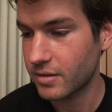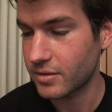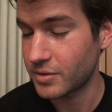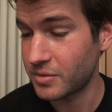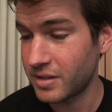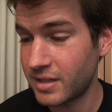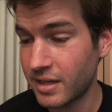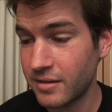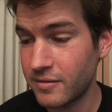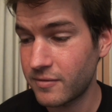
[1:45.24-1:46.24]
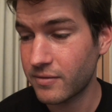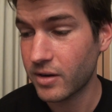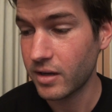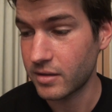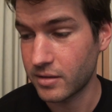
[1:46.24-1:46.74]
Do the dead
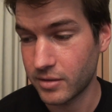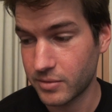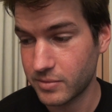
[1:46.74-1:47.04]
frighten you?